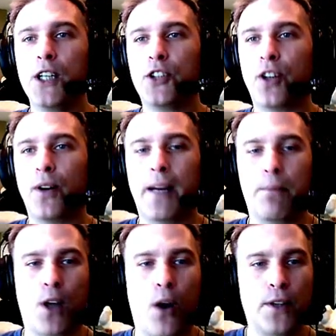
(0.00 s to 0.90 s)
so
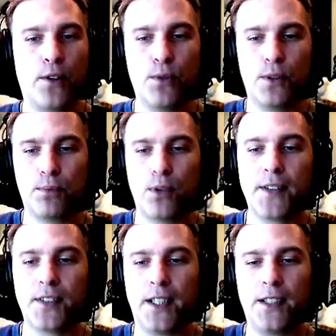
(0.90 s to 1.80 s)
I'm going through the
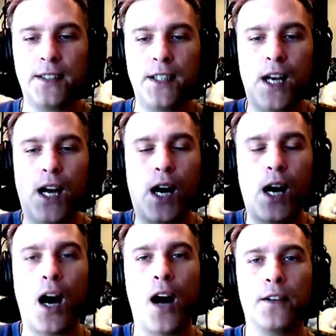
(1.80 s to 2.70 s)
process
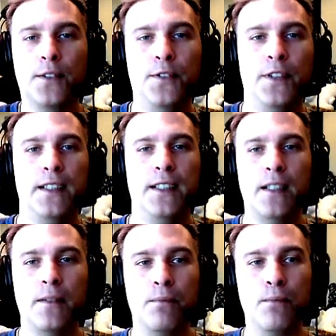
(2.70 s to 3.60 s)
of
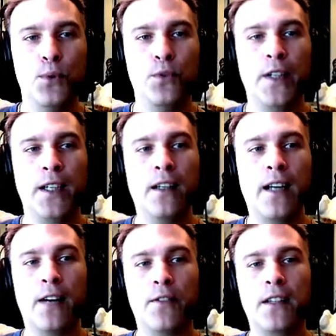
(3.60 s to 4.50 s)
moving
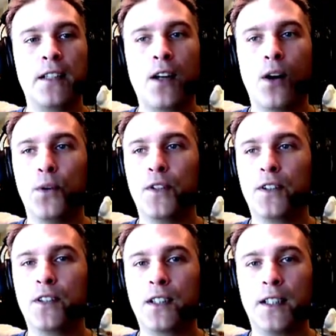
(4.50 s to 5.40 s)
everything over
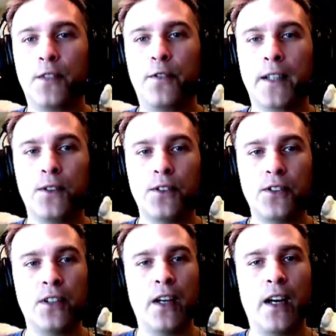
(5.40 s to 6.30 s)
to Clickfunnels,